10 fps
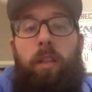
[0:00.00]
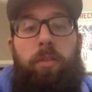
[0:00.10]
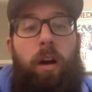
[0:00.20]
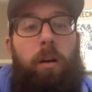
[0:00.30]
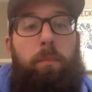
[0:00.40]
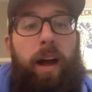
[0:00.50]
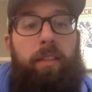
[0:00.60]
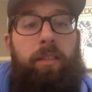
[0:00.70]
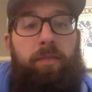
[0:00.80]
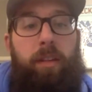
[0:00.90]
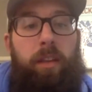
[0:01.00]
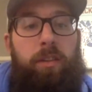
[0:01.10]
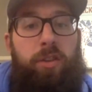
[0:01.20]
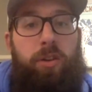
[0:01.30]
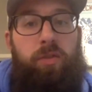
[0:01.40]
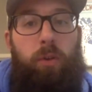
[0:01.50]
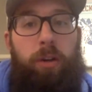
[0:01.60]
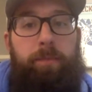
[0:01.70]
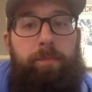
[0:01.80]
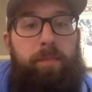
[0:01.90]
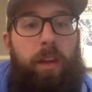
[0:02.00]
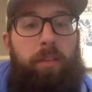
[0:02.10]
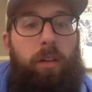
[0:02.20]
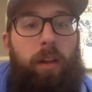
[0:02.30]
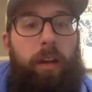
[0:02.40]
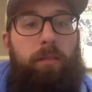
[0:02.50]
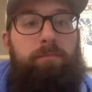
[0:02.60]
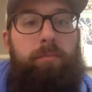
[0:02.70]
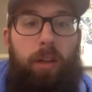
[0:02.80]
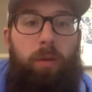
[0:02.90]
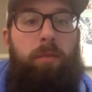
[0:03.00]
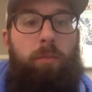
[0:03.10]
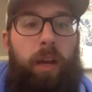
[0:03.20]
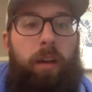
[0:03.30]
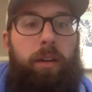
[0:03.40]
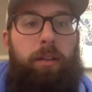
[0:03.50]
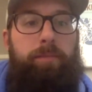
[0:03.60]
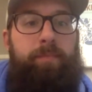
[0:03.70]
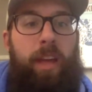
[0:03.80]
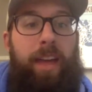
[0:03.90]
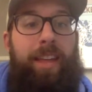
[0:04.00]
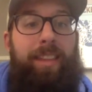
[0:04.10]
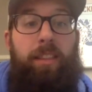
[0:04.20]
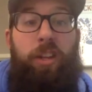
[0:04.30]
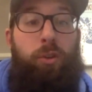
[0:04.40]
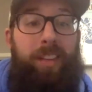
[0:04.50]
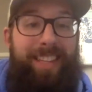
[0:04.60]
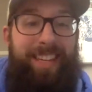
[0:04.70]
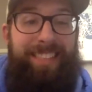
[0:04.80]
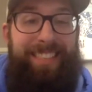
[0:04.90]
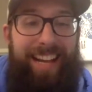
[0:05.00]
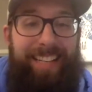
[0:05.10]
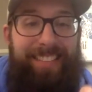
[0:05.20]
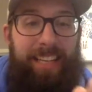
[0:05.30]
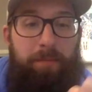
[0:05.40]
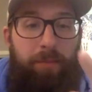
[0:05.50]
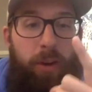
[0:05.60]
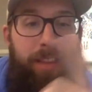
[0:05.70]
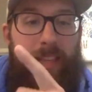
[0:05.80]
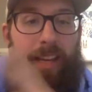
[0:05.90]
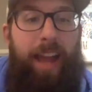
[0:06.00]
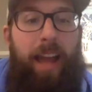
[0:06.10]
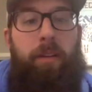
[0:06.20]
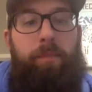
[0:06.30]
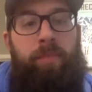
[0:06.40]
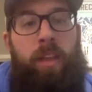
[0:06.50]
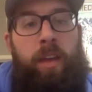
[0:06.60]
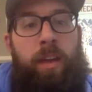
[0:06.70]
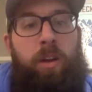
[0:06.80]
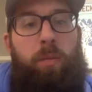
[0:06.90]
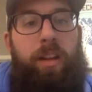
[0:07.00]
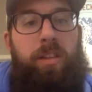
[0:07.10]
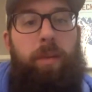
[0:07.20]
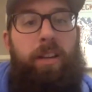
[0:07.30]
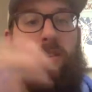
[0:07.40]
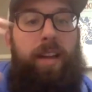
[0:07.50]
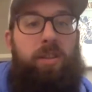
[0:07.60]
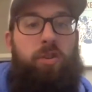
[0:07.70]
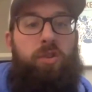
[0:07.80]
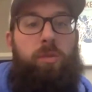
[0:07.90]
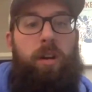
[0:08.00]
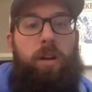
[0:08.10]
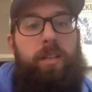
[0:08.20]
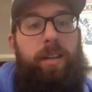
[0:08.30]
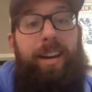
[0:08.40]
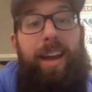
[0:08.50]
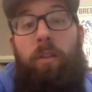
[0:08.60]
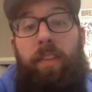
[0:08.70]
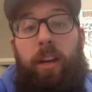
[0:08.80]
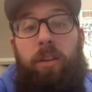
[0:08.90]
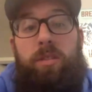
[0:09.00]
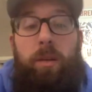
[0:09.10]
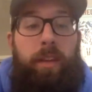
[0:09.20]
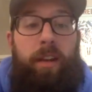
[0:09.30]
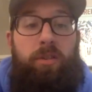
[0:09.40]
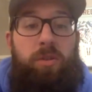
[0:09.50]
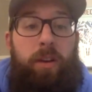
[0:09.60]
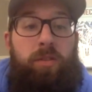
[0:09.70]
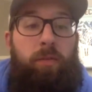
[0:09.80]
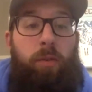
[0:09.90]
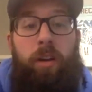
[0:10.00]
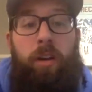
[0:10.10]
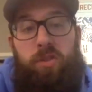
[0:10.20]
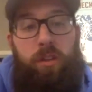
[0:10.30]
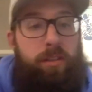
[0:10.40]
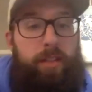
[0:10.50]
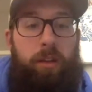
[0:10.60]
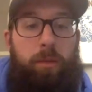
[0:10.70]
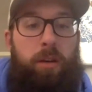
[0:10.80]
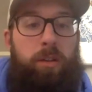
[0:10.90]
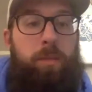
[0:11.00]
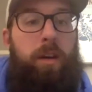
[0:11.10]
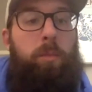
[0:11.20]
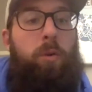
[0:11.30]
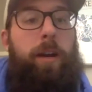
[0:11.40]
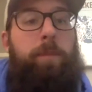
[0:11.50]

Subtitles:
I'll buy the shears for you. And they're like, you know what? We got a deal. Literally the exact same freaking thing happened, right? So I'm like, so that's usually what comes in it. Now, if I could do something extra special for you, I was selling them an ultimate upgrade.